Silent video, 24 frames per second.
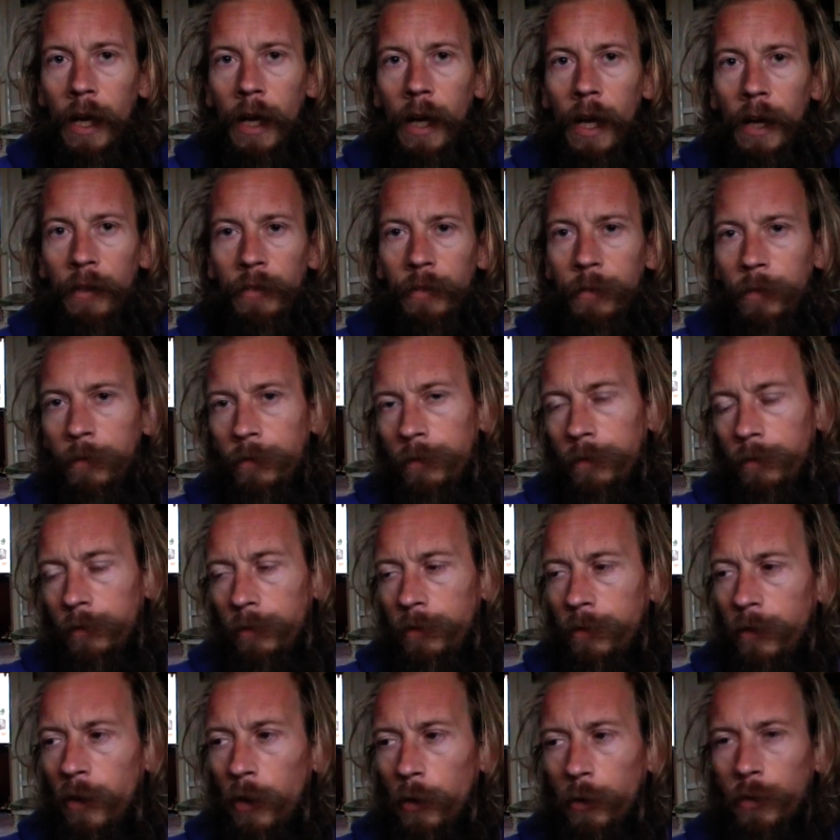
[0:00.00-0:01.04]
and
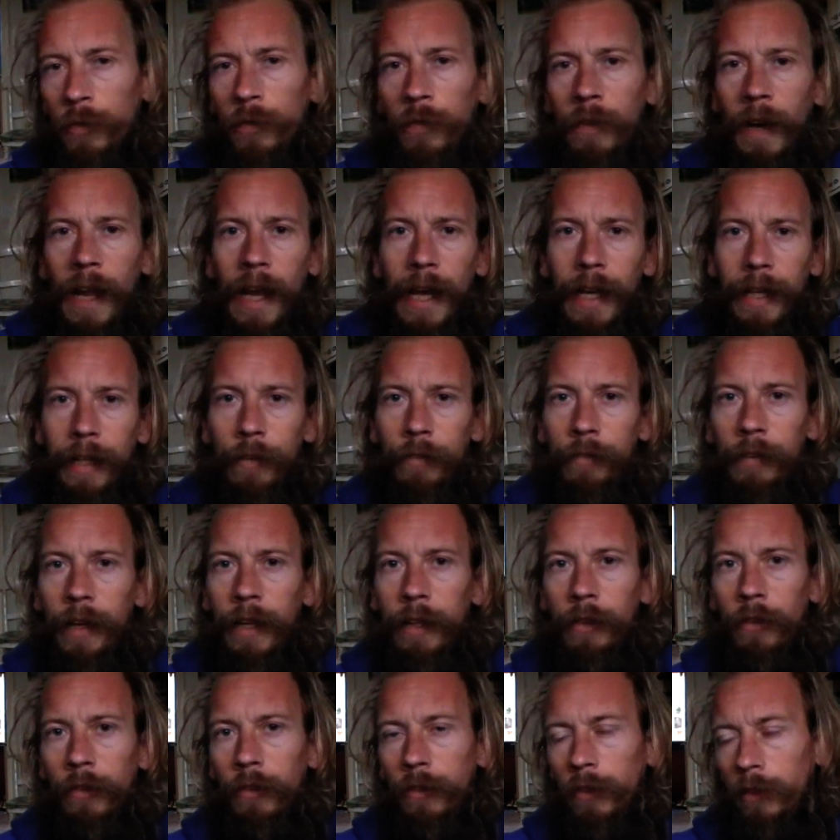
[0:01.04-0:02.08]
false flag
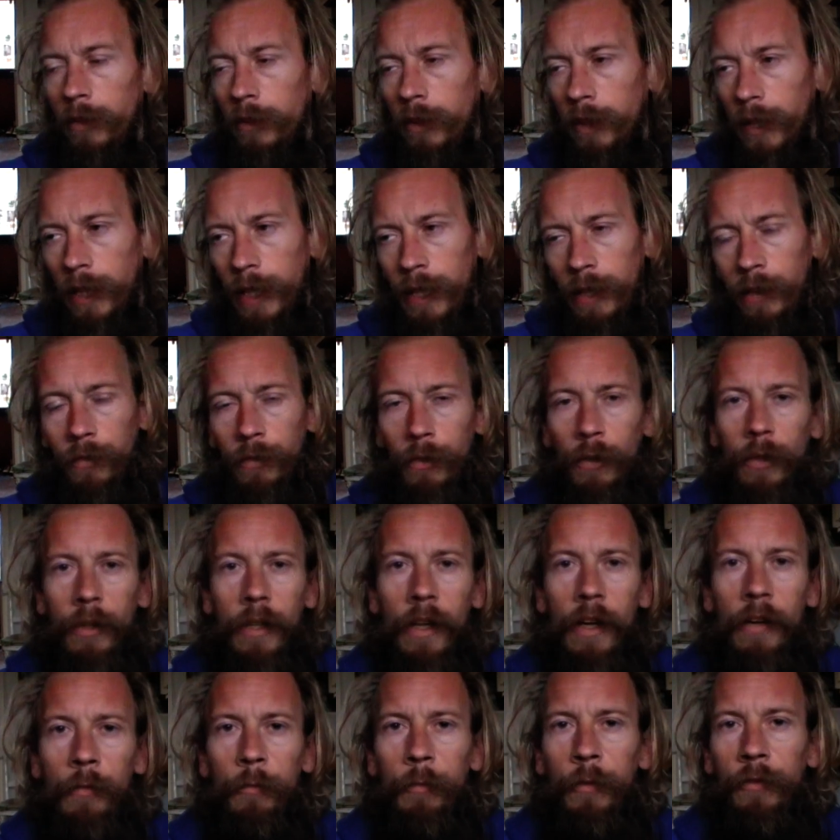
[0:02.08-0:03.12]
events and the evil
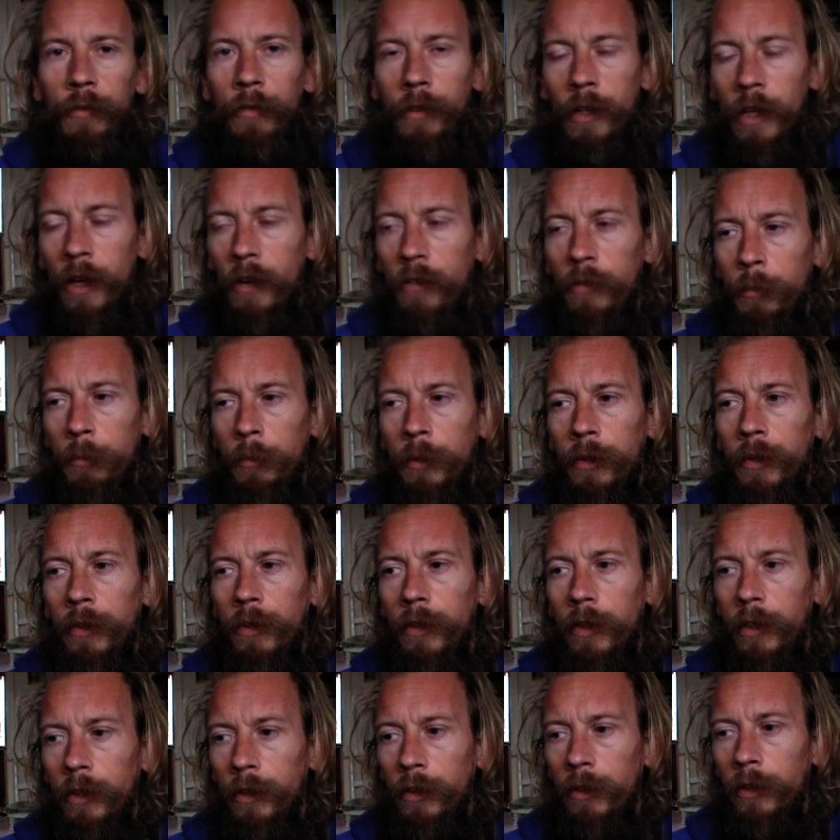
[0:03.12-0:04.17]
gov- government
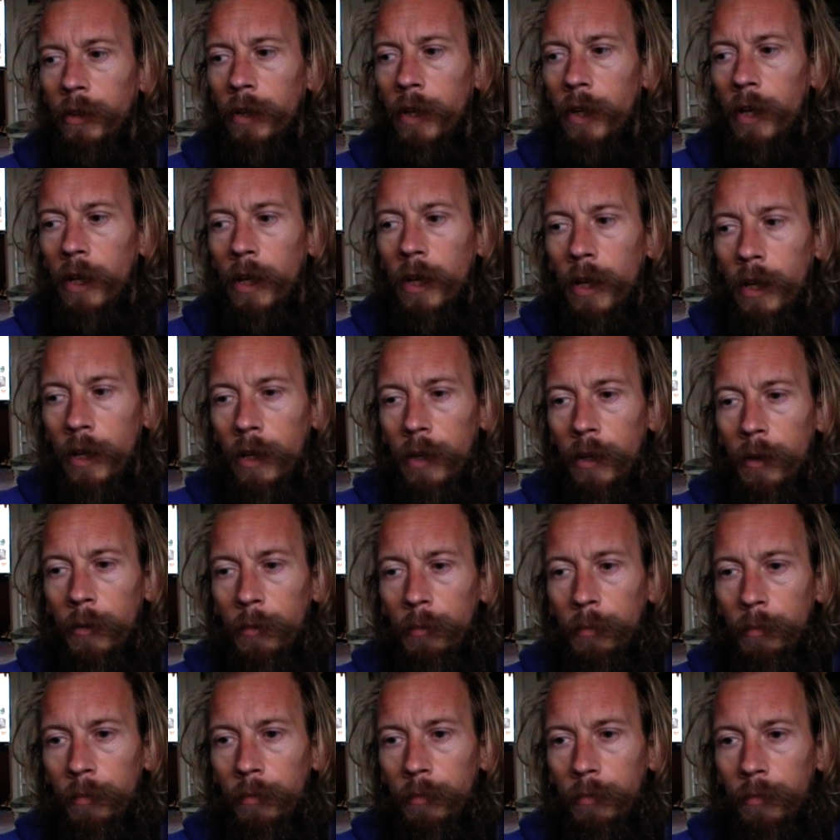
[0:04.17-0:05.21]
and
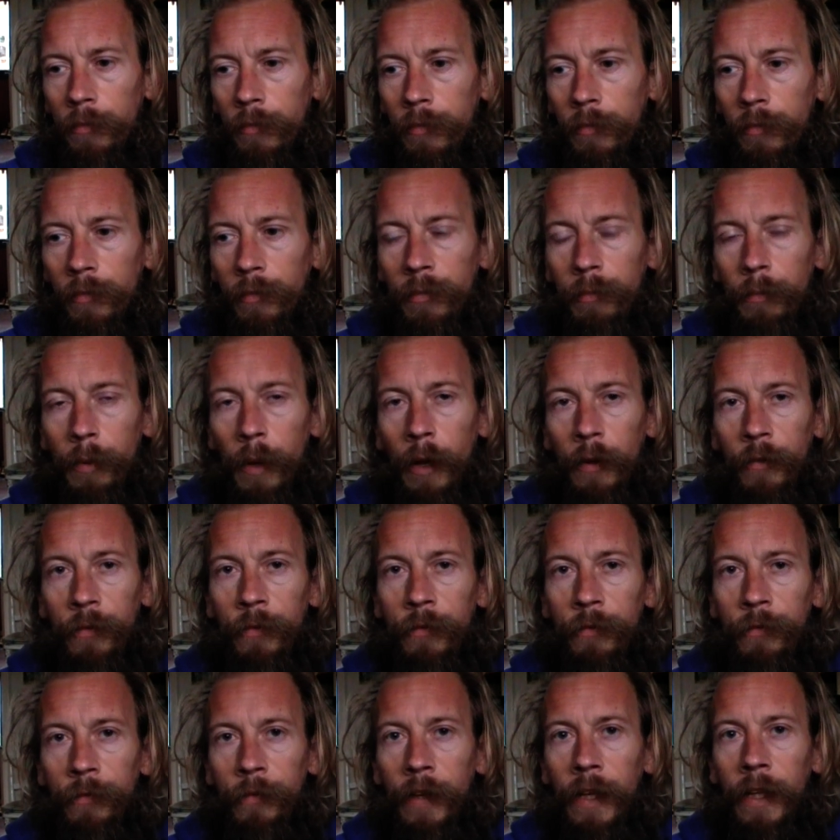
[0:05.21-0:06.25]
by
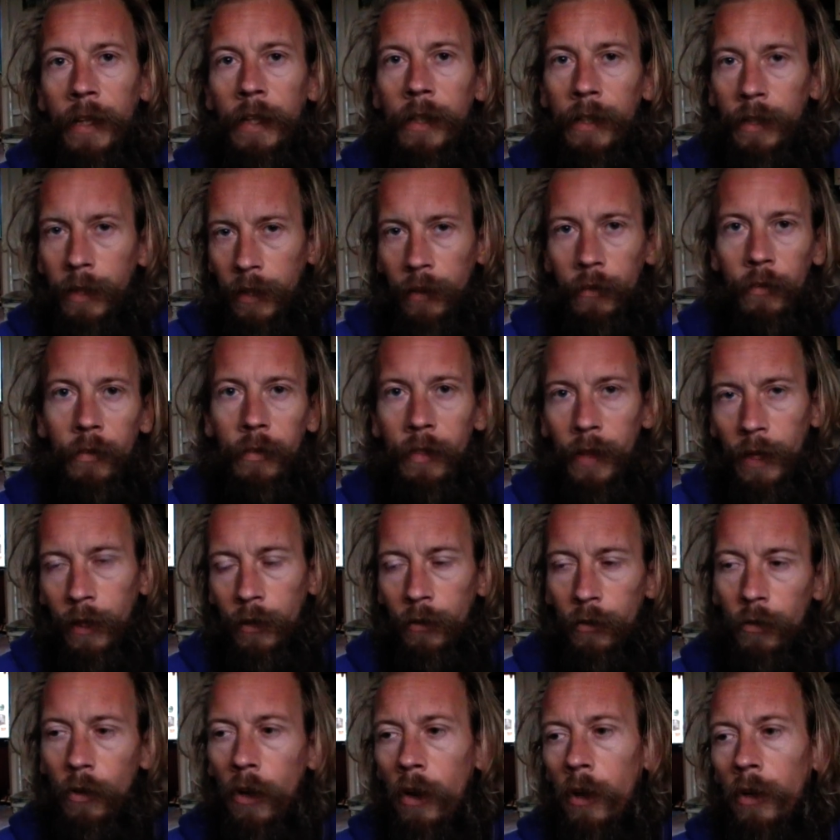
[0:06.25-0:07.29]
feeding these
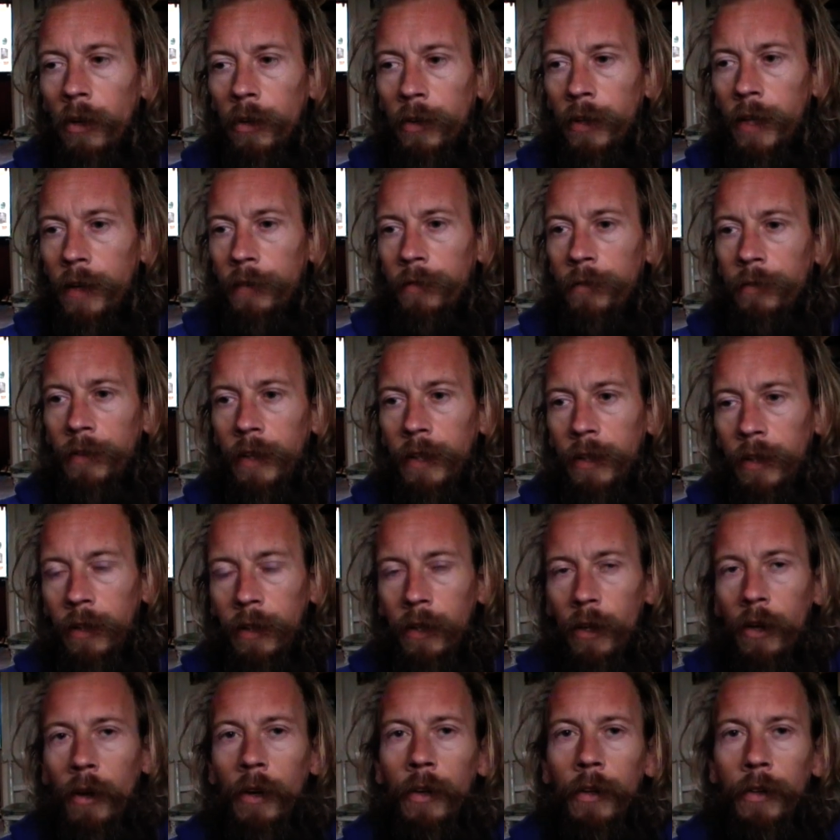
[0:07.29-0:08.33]
things on, they're
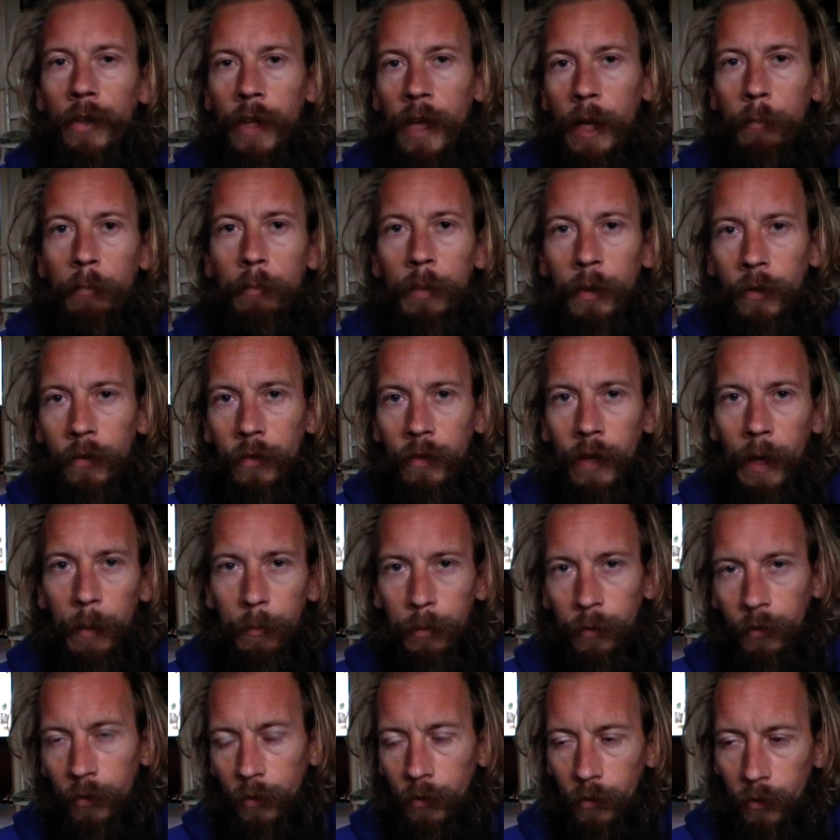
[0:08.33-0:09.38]
feeding on their
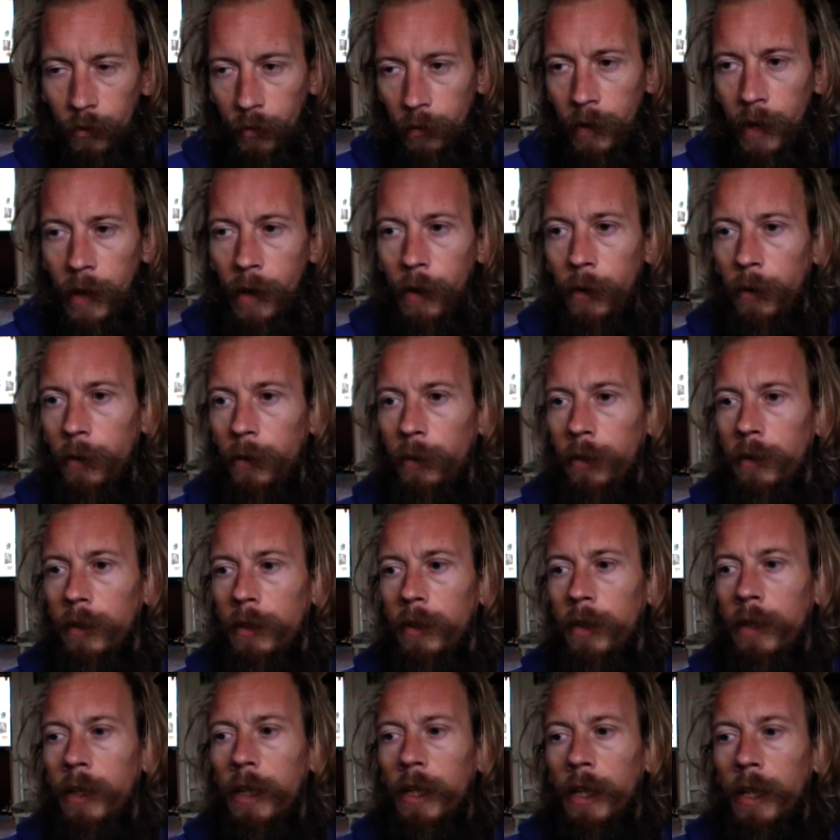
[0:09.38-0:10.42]
perceptions of hell,
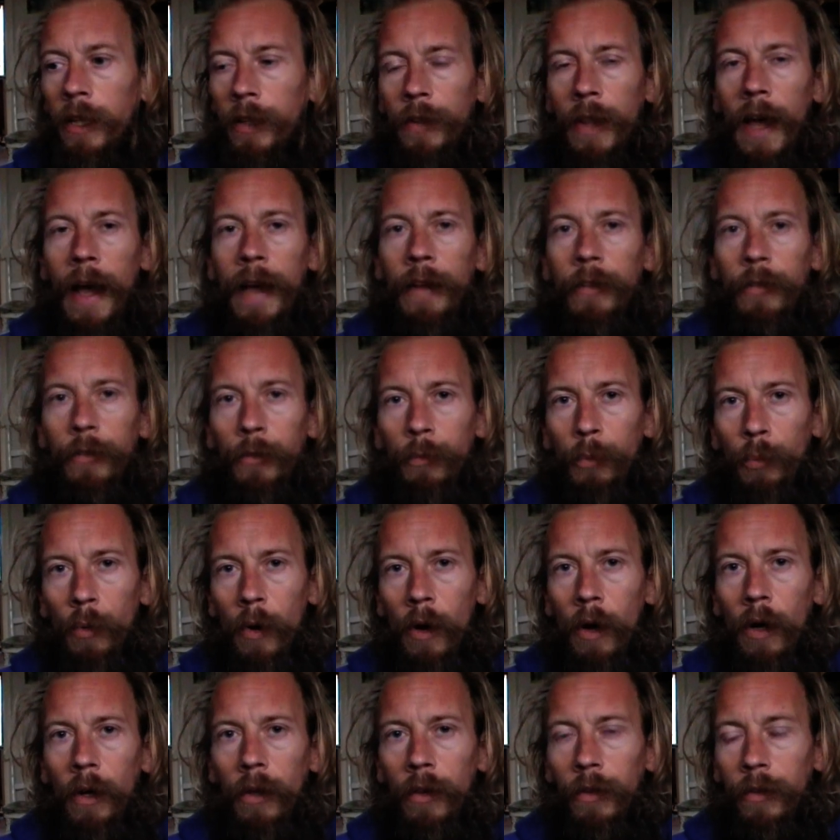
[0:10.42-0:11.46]
and that's
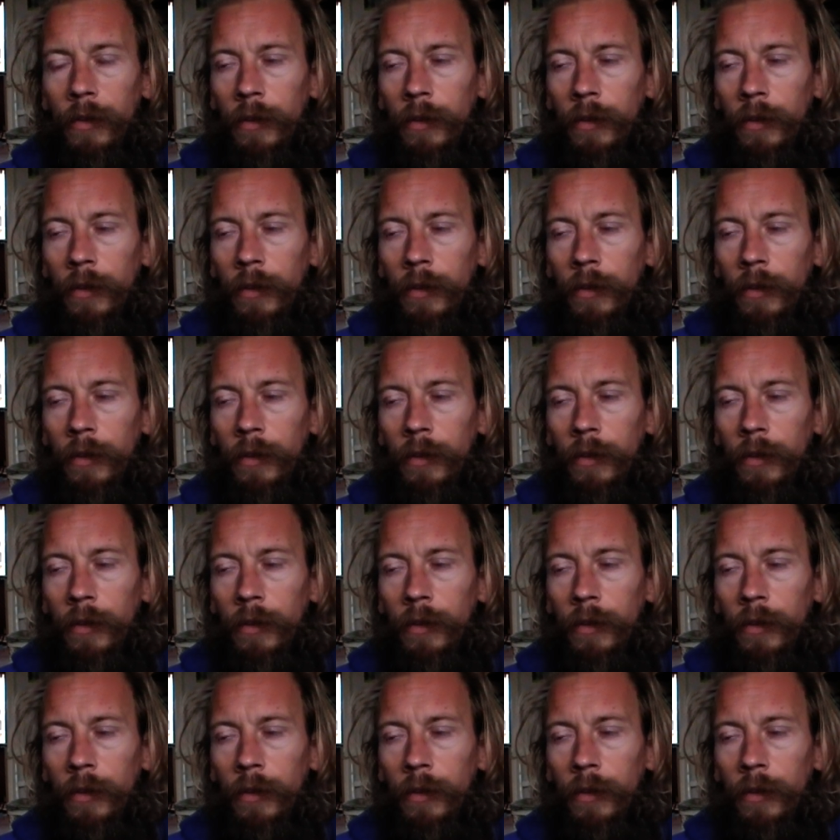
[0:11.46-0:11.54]
what